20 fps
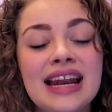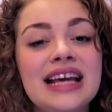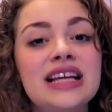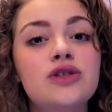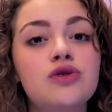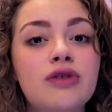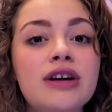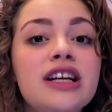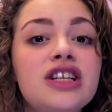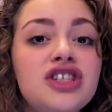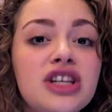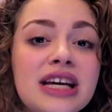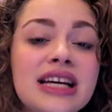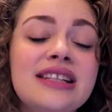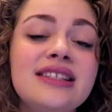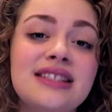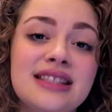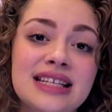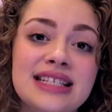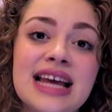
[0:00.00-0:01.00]
and he's reaching
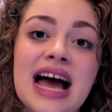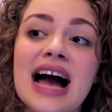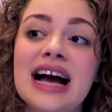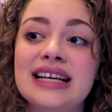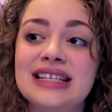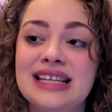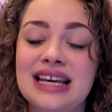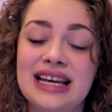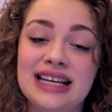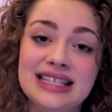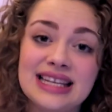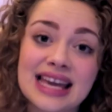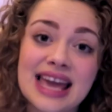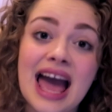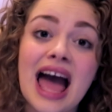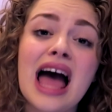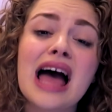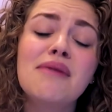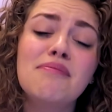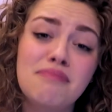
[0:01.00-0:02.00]
into the taxi to
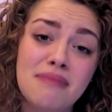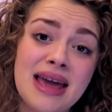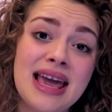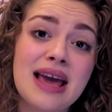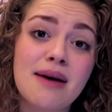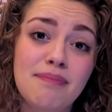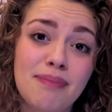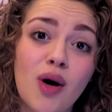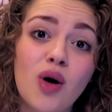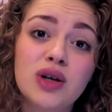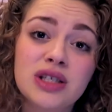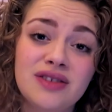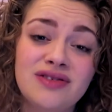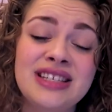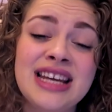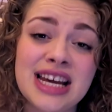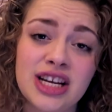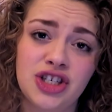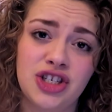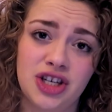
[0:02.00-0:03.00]
get me a box of
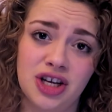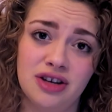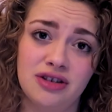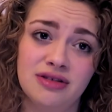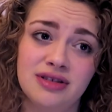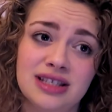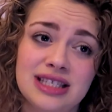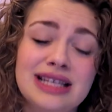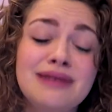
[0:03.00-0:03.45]
tissues